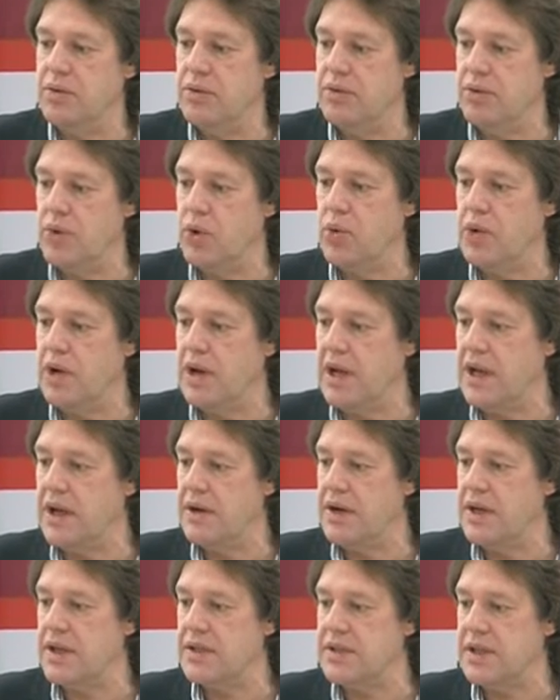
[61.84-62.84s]
rural
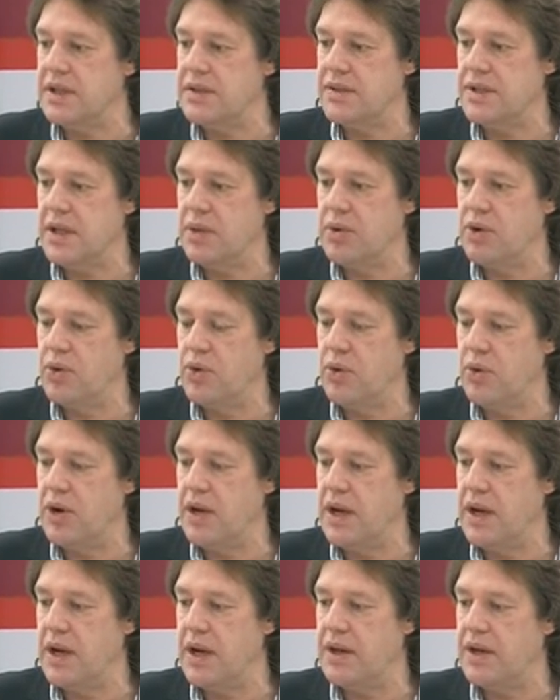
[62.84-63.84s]
areas and semi-rural
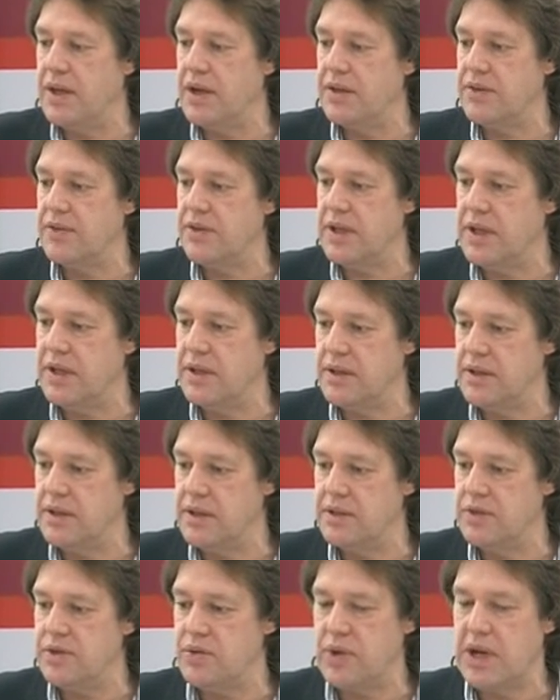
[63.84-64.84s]
areas
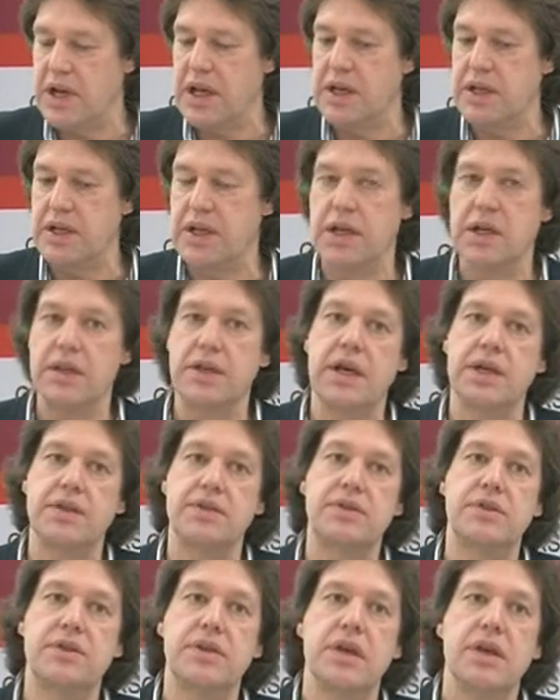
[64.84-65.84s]
in Sri Lanka,
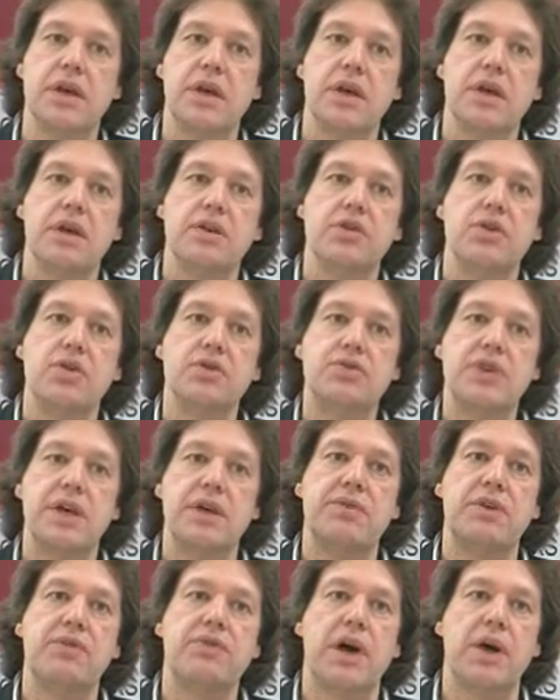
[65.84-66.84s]
that not
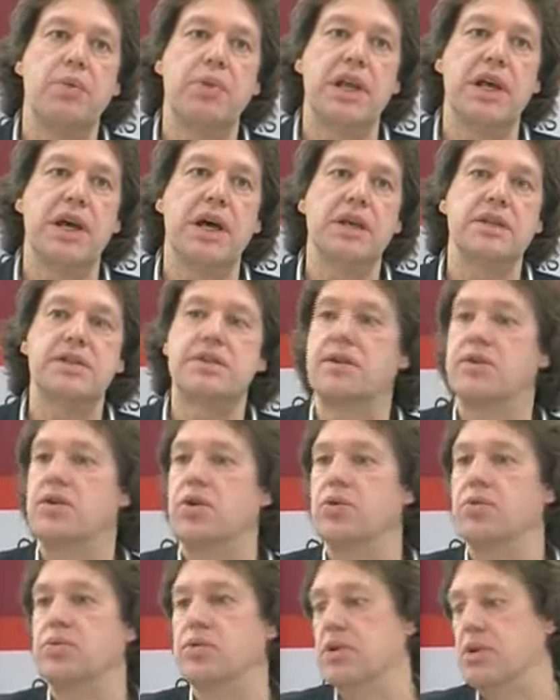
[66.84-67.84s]
every family has their
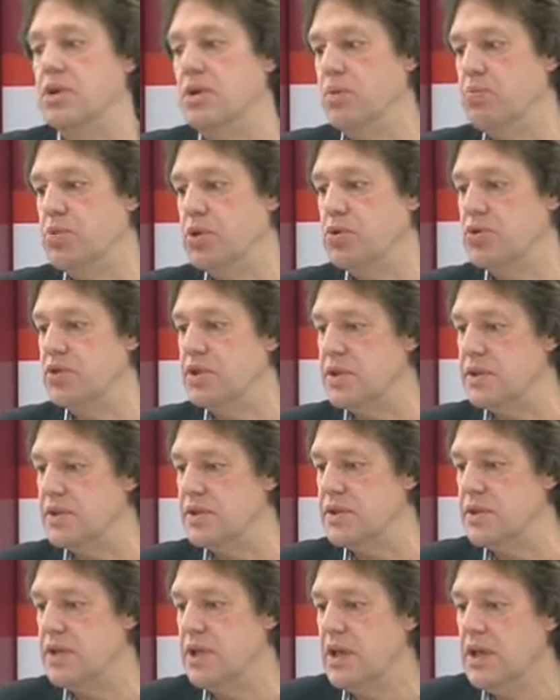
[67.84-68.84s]
own
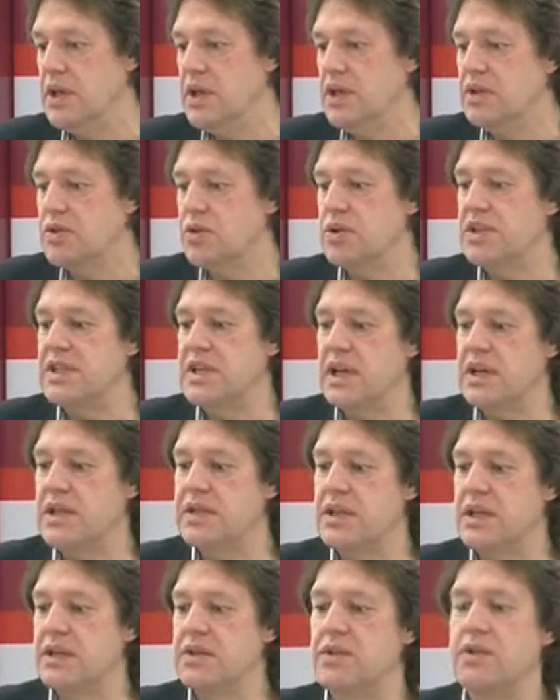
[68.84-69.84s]
computers. So a
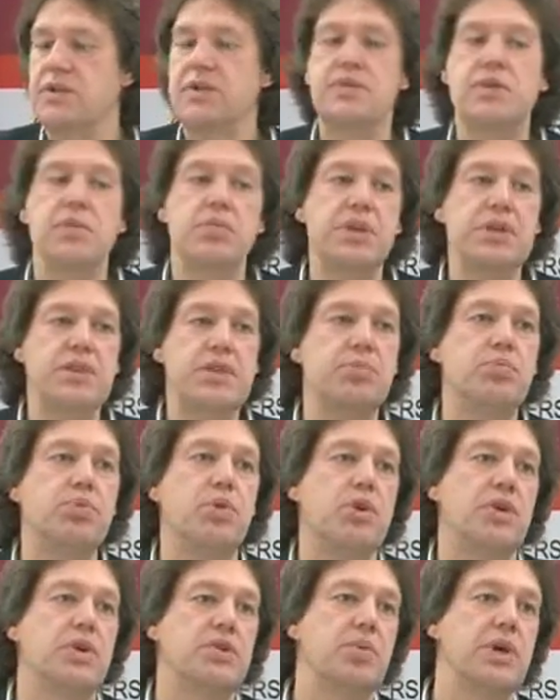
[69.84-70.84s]
telecenter is a meeting
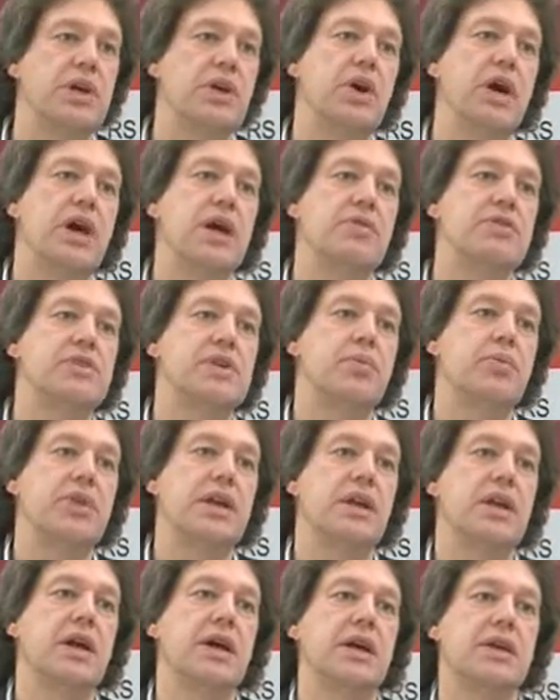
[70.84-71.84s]
point where you have
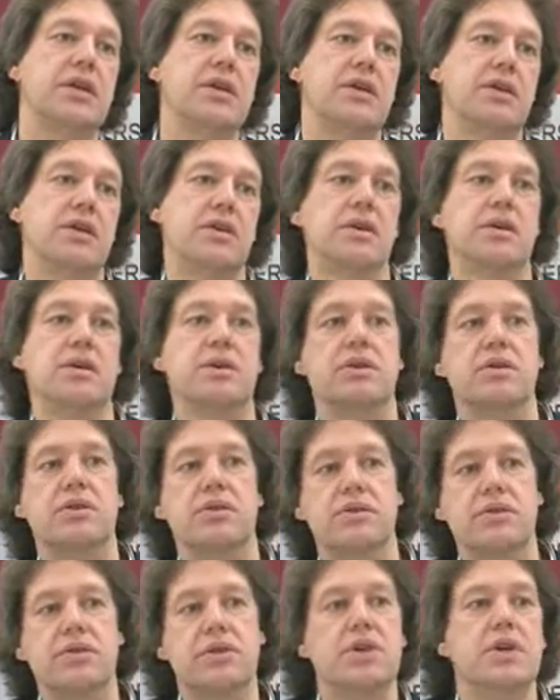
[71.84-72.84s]
something like
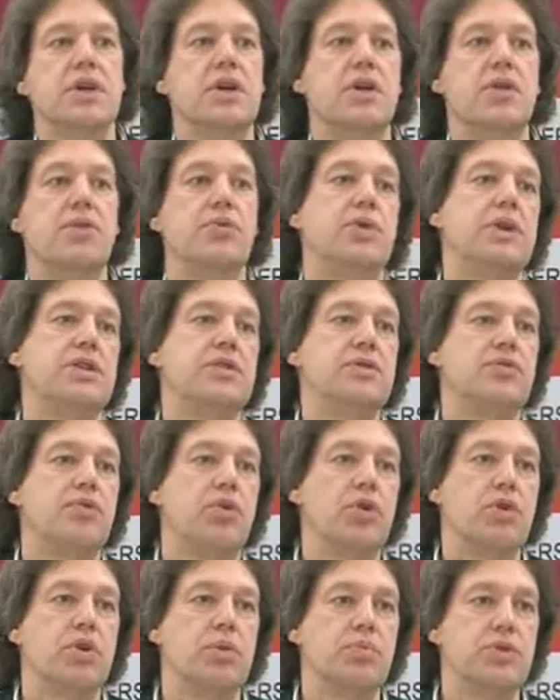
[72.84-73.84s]
3 to
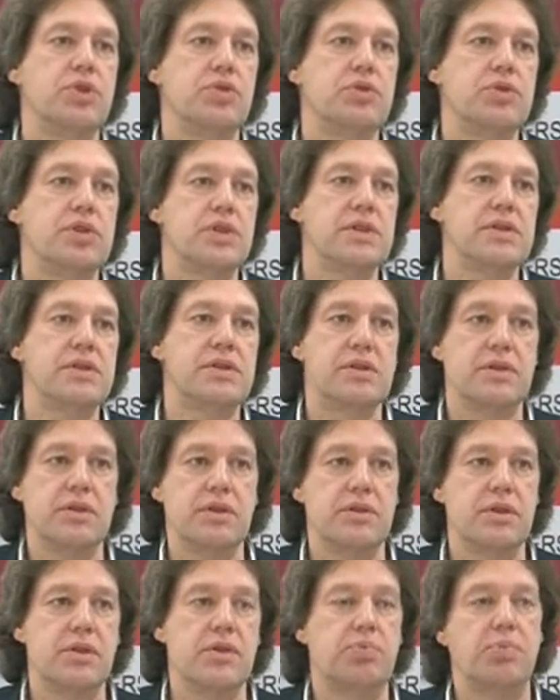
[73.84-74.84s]
4 computers,
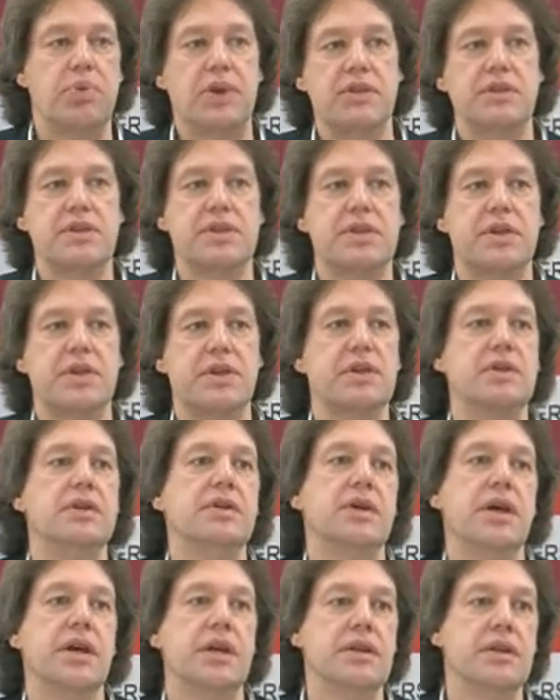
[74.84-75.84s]
a printer,
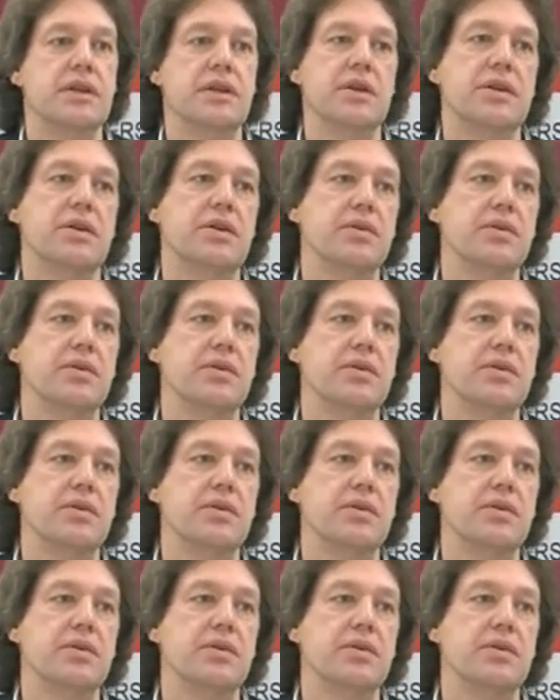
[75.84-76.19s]
and